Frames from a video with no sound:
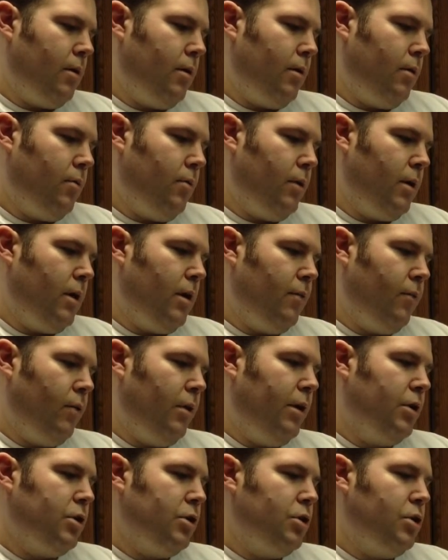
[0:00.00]
what kind of
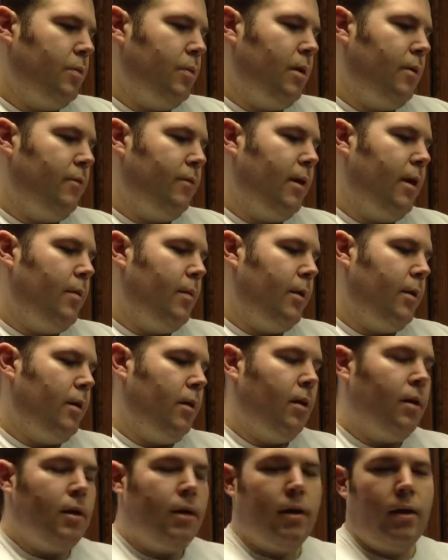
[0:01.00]
relationship they've got, but
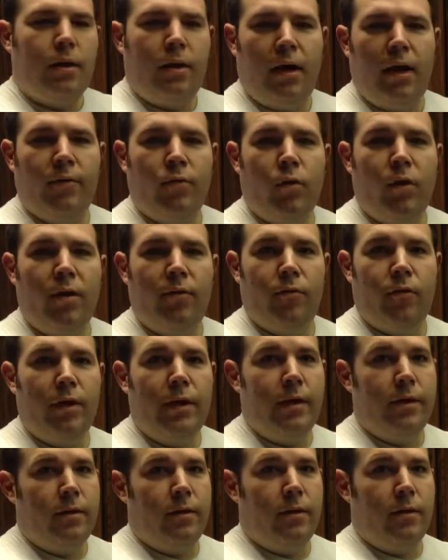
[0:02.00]
everywhere I've
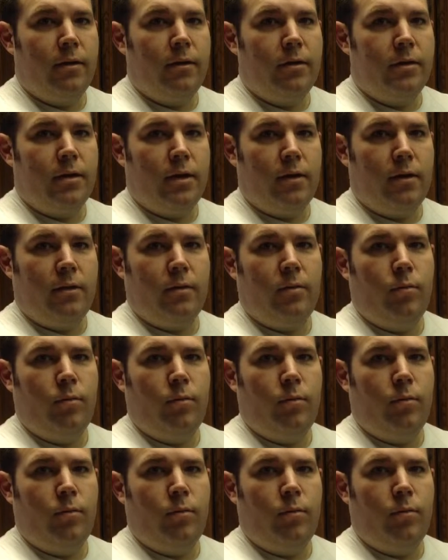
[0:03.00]
read that